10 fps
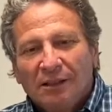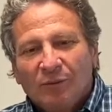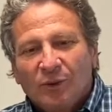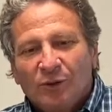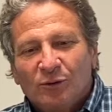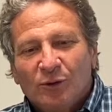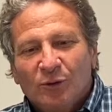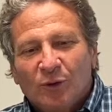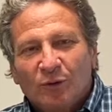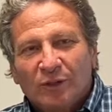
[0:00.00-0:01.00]
we used to do
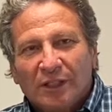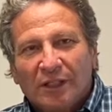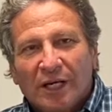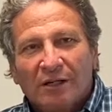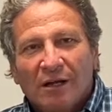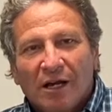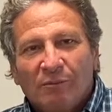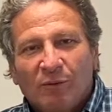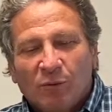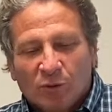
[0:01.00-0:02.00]
those on a tech night
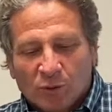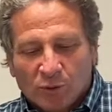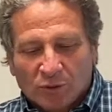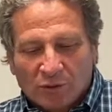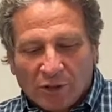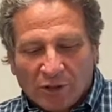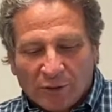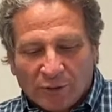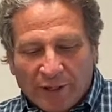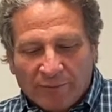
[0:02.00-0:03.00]
before school started
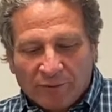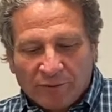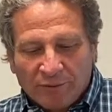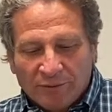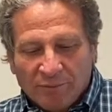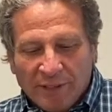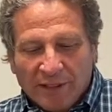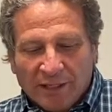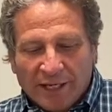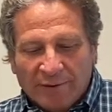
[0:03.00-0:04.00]
or
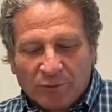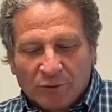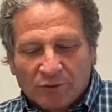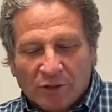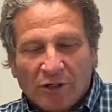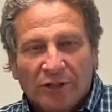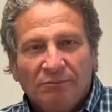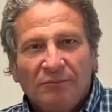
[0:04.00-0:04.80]
immediately after it started.